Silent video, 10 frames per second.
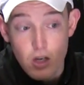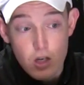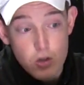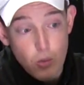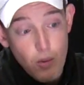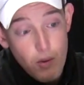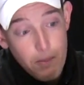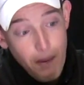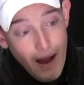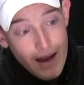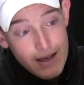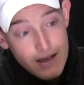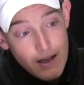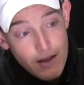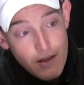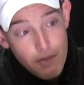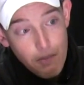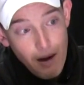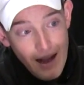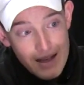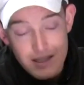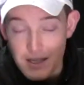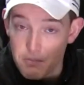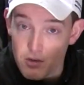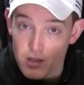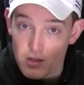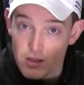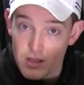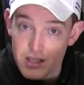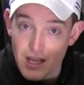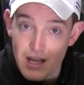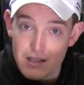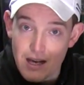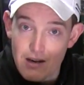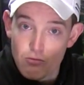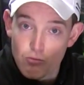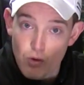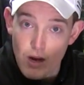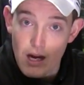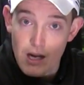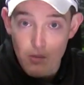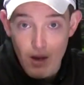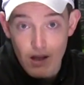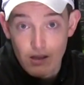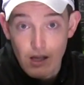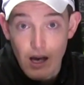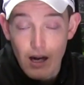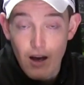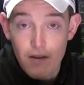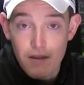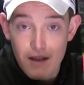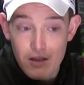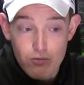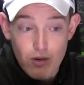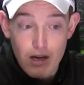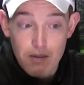So when we paint the plastic bristle, it stands out really well, and I think that's really